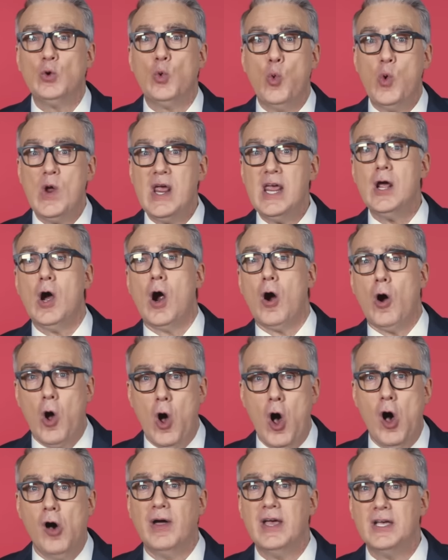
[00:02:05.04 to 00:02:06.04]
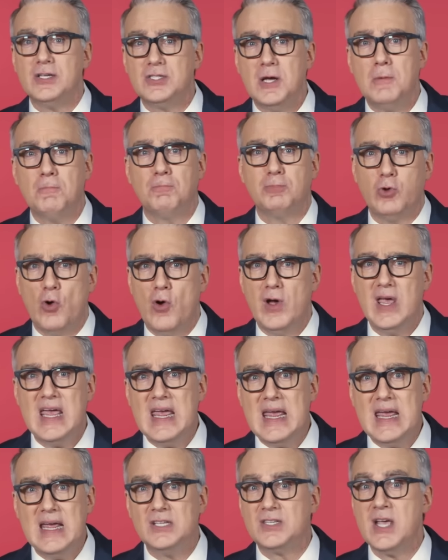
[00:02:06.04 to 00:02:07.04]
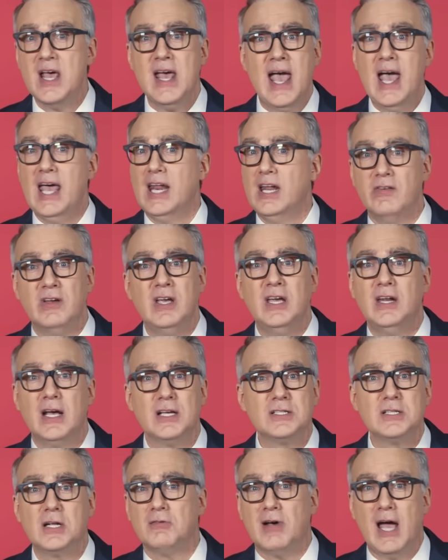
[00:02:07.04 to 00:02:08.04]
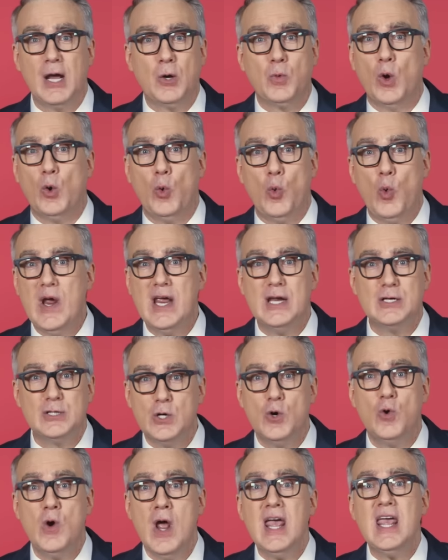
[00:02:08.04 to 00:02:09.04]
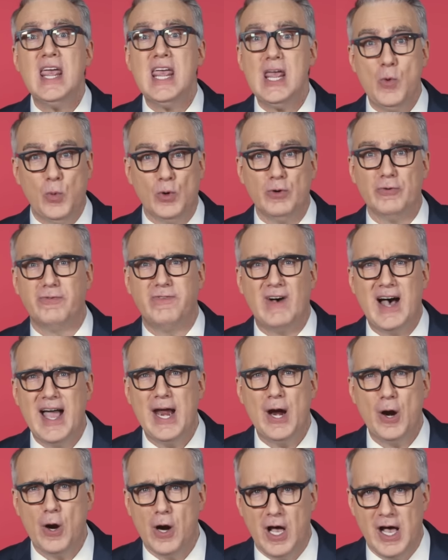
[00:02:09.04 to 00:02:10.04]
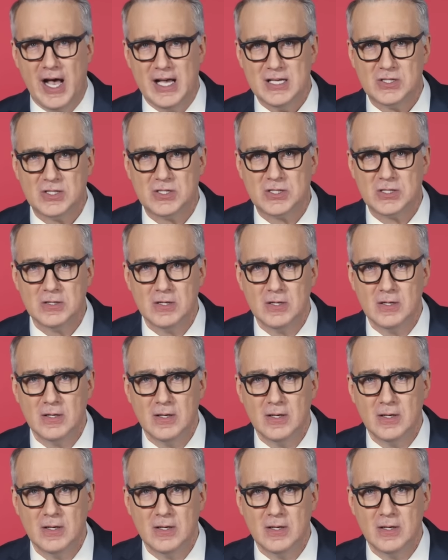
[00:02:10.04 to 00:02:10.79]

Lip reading: and we are all his employees, and if he doesn't like what we do, he will fire us.